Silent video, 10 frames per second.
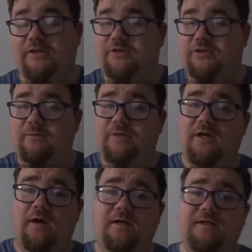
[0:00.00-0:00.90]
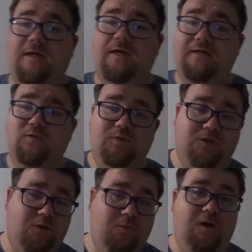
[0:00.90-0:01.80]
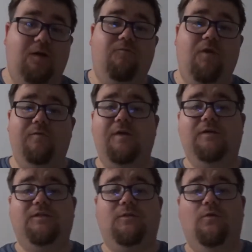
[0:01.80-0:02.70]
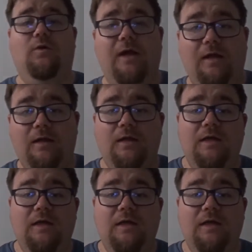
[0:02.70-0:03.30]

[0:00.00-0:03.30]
because you're going to be targeting, and it's almost going to be like roving and stalking.